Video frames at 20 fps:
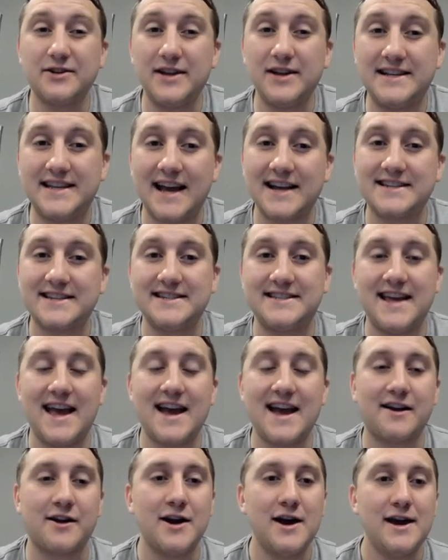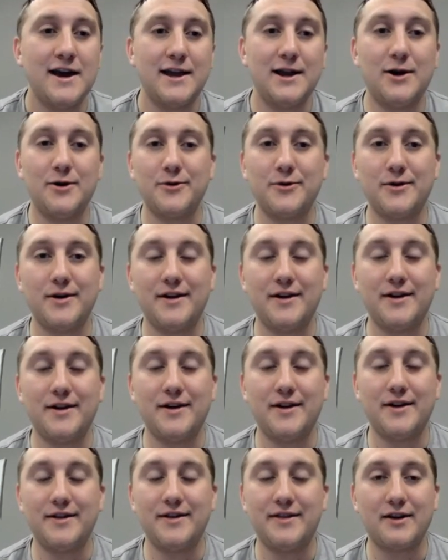I guess technically Texas Tech,
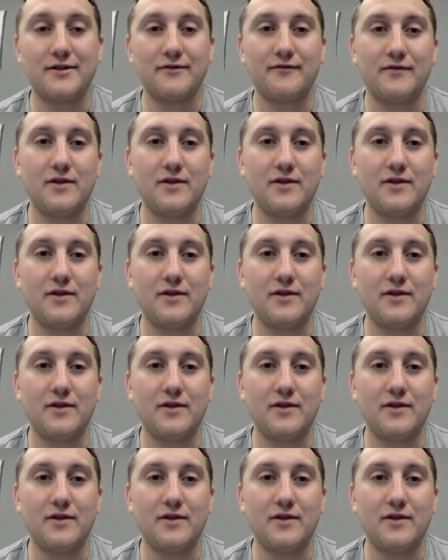you know,